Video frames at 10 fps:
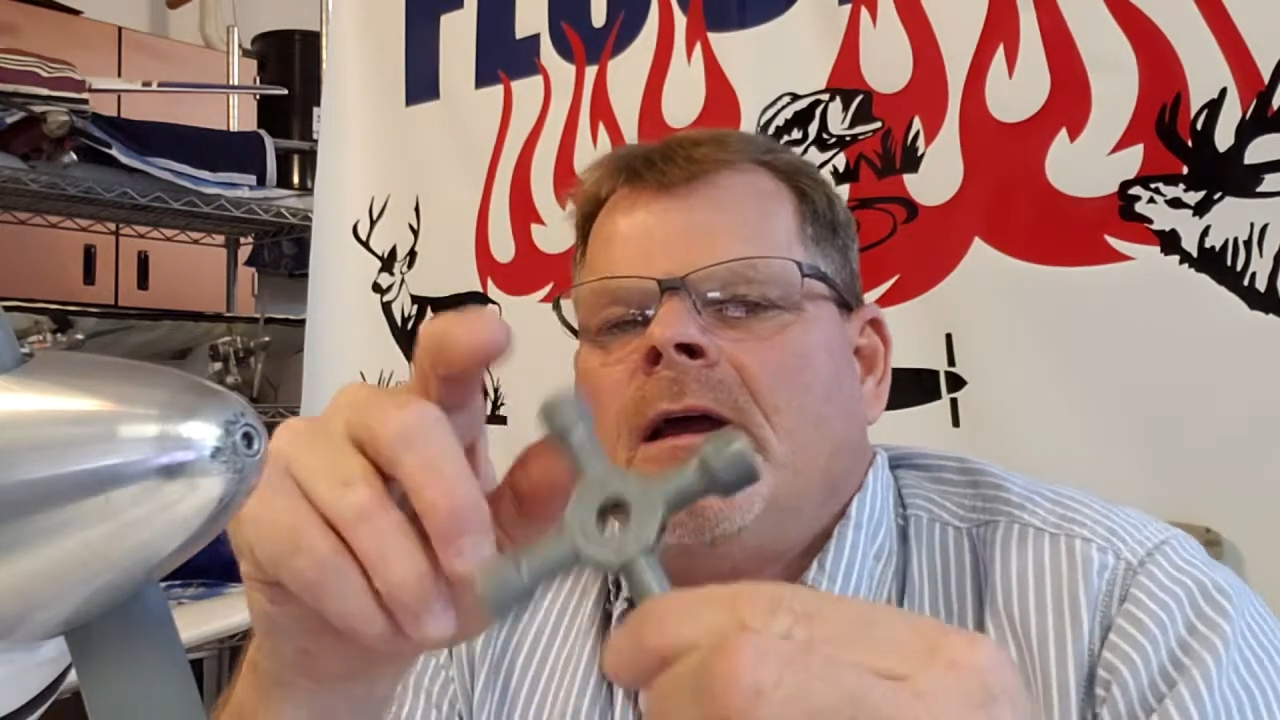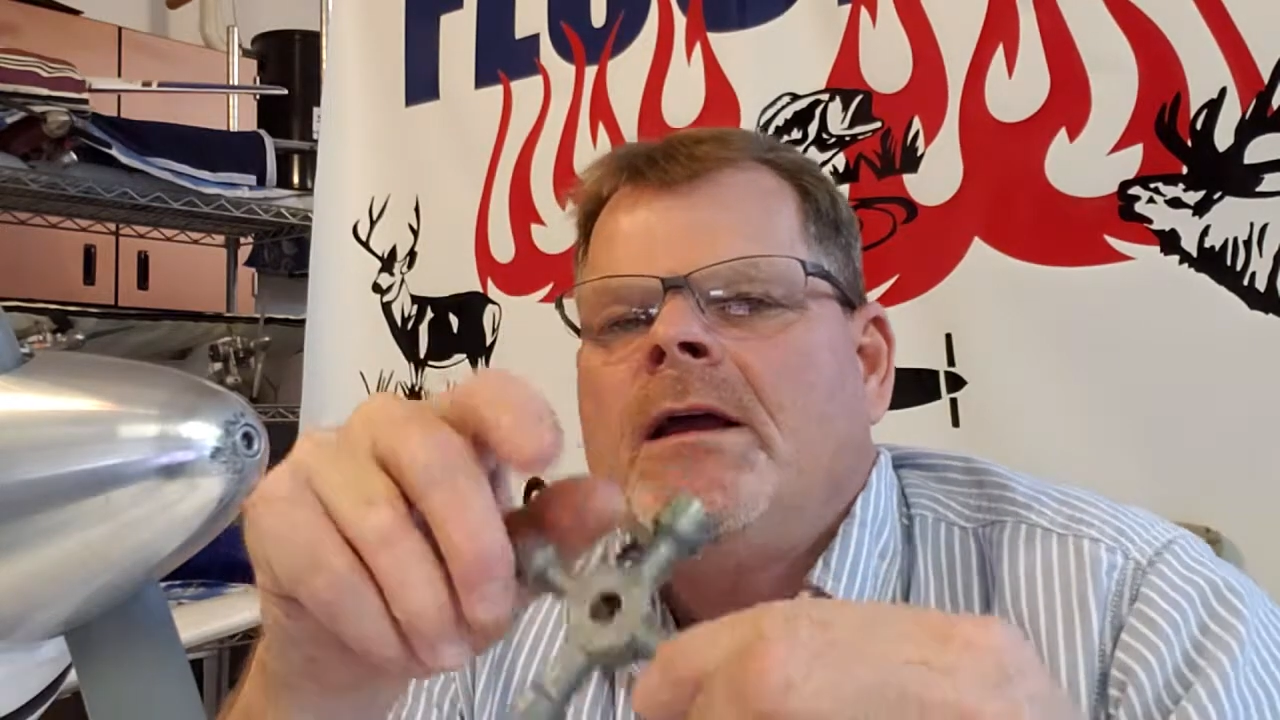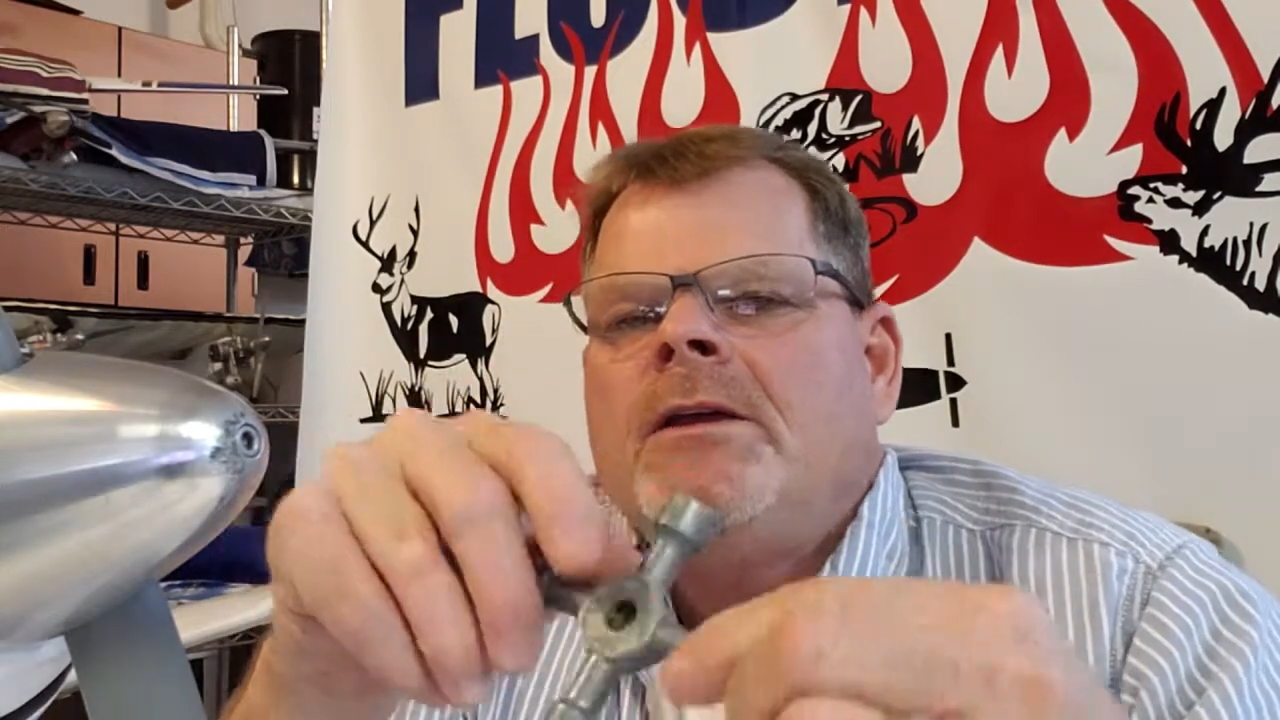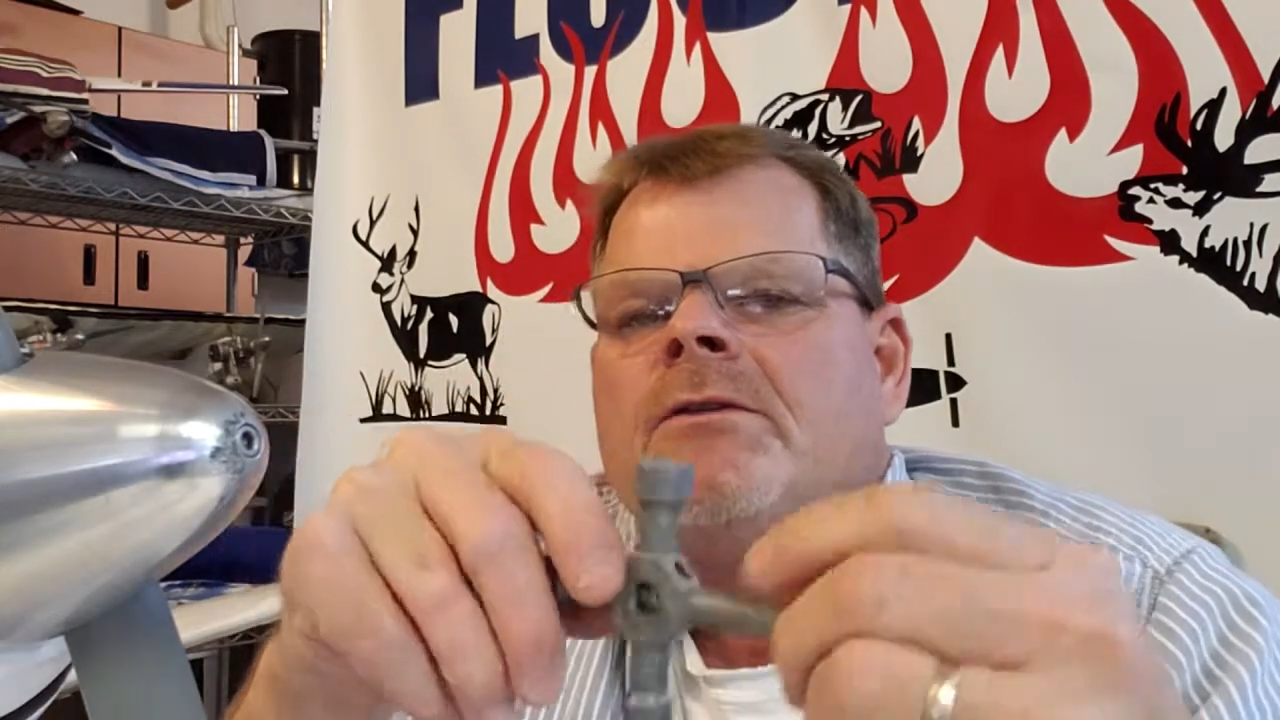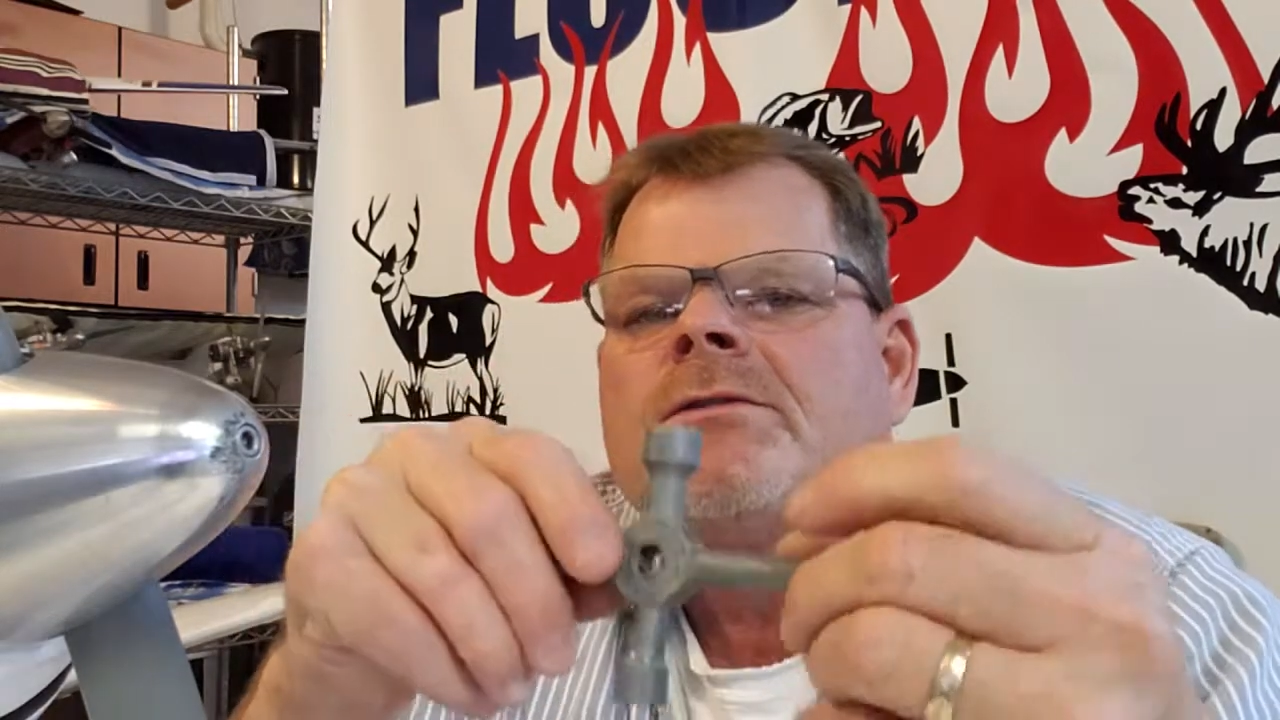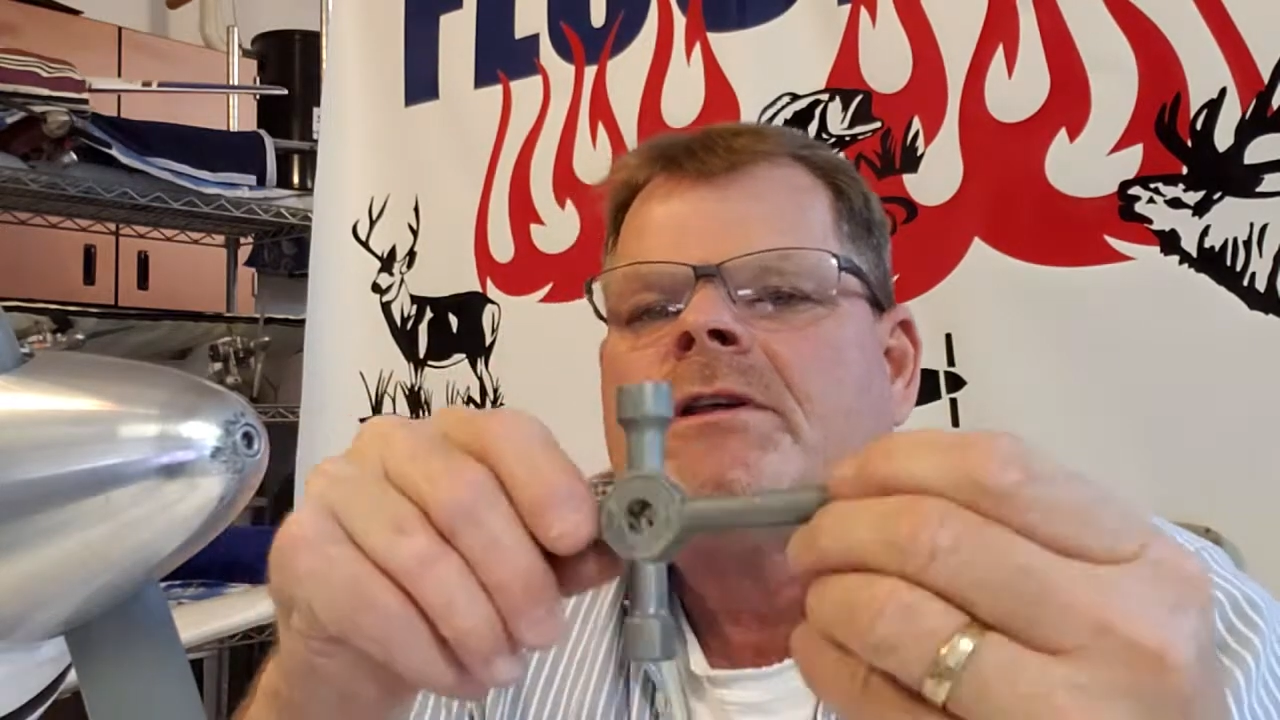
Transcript: use